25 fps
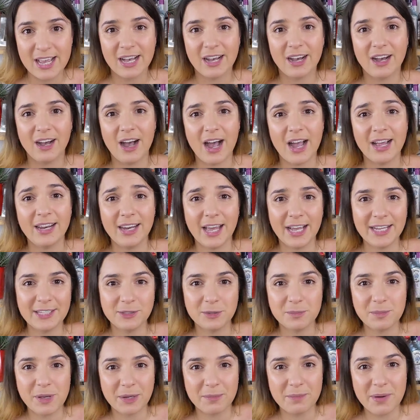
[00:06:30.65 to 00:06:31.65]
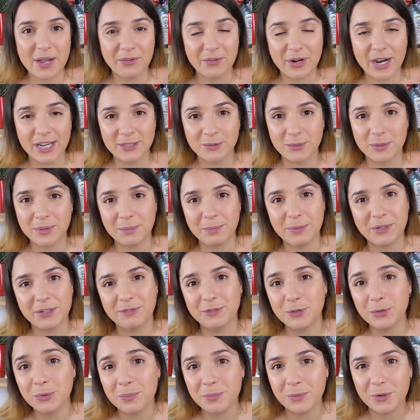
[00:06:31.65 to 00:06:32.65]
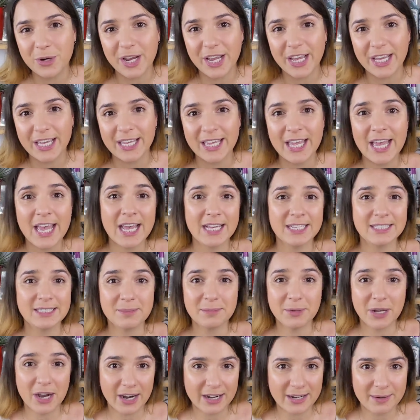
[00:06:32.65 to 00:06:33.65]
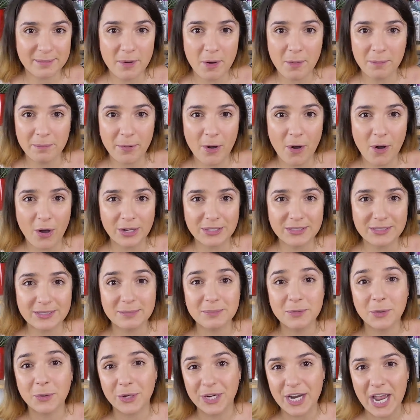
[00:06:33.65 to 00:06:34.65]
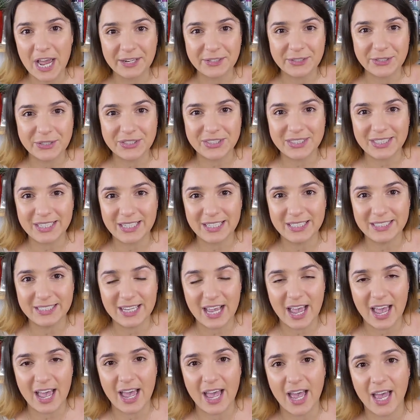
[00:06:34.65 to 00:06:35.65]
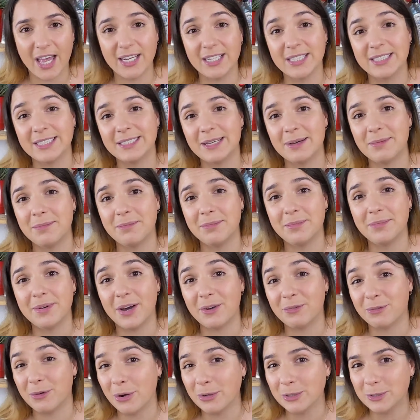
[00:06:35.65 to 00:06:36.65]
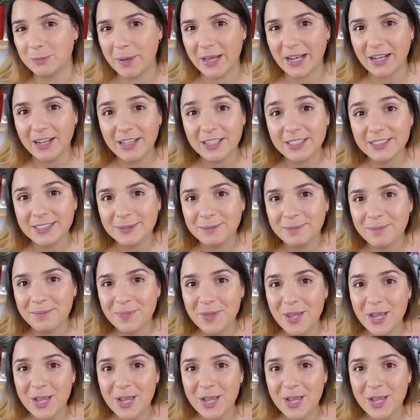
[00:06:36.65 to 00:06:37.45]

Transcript: I like to make my rice with a bit of turmeric, some cardamom pods, some coriander seeds, and some rose petals.